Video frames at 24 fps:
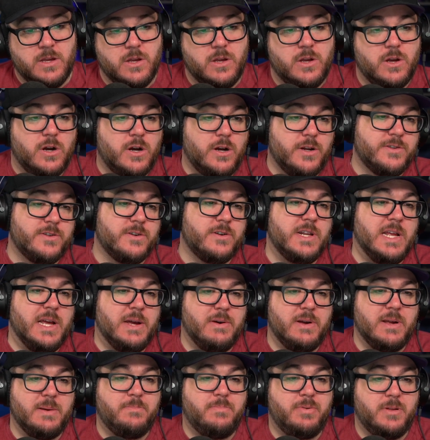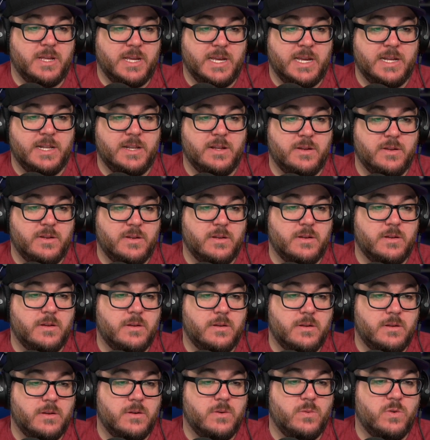altered how I played
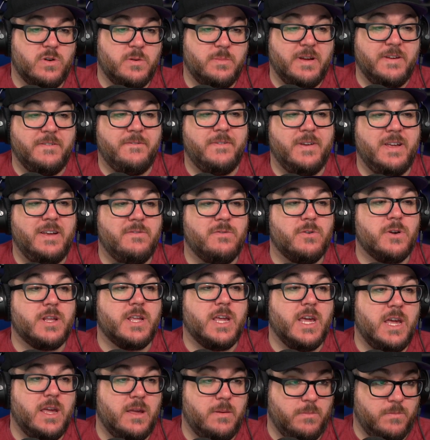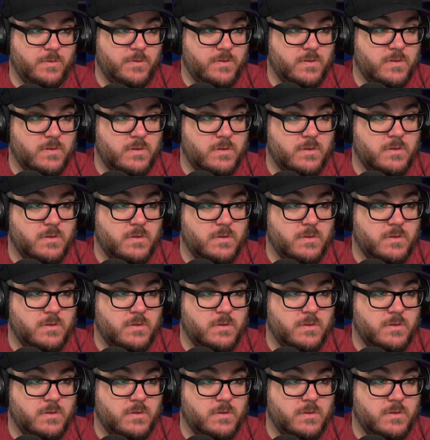one of my favorite games.